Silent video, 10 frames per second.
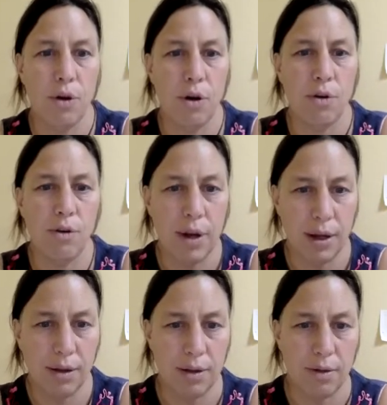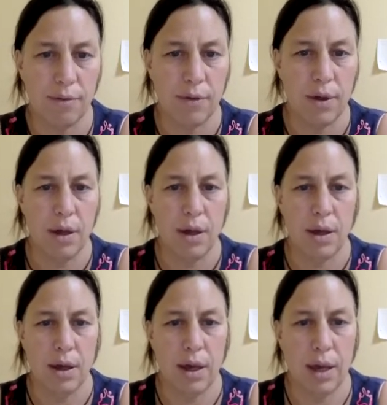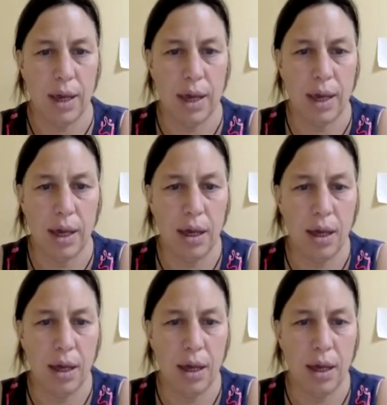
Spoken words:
are negative. Okay,